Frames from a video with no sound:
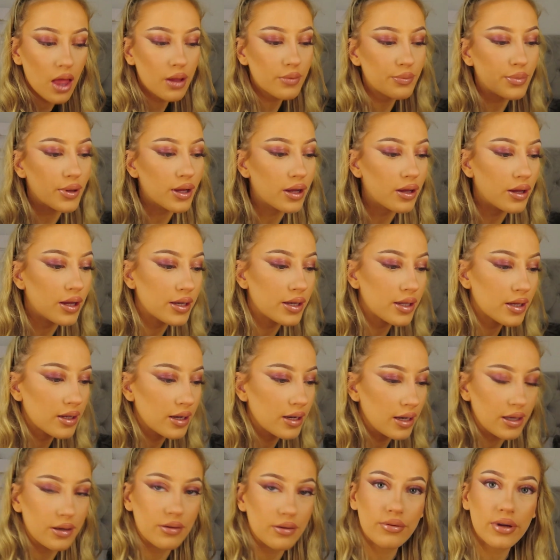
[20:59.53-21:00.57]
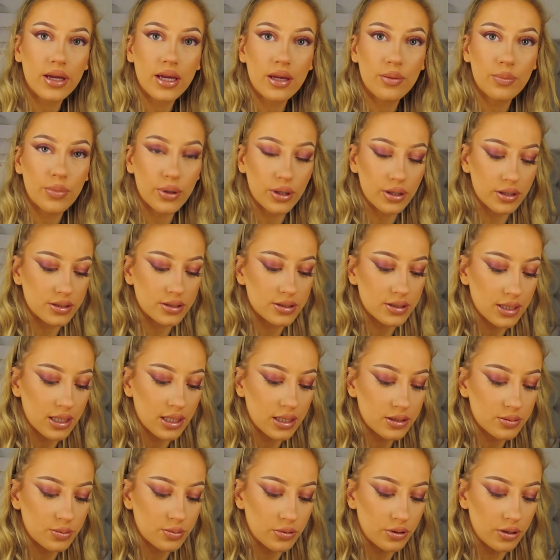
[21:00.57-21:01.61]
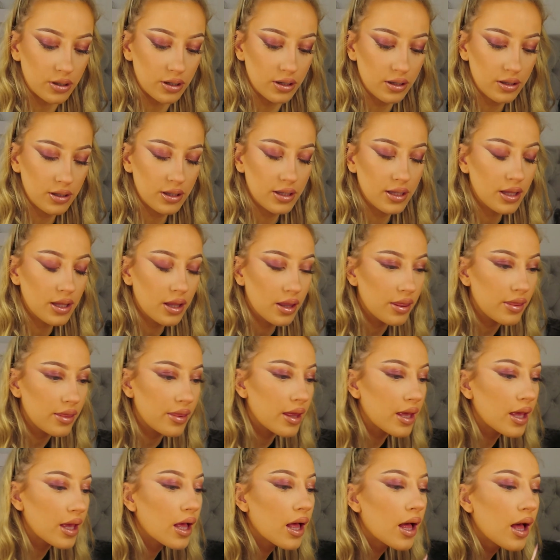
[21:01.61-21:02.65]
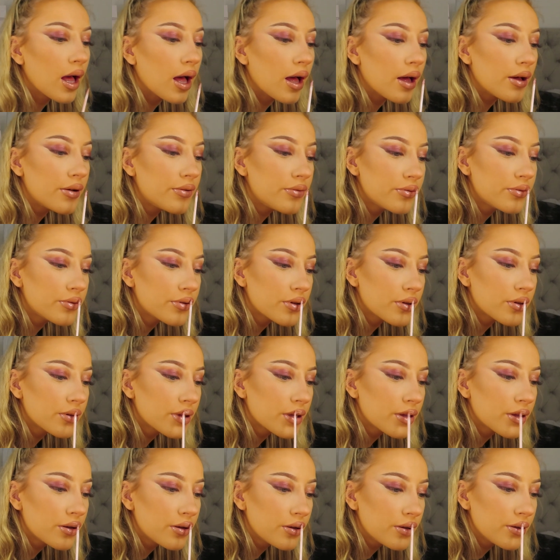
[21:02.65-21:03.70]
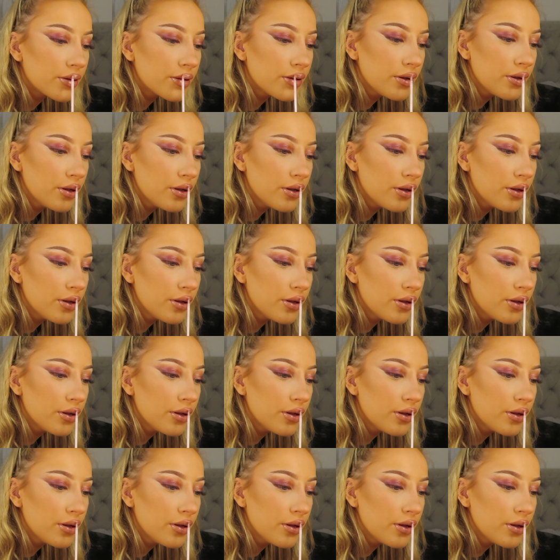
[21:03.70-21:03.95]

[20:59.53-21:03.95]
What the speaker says: but kind of glittery, because that's what they have going on.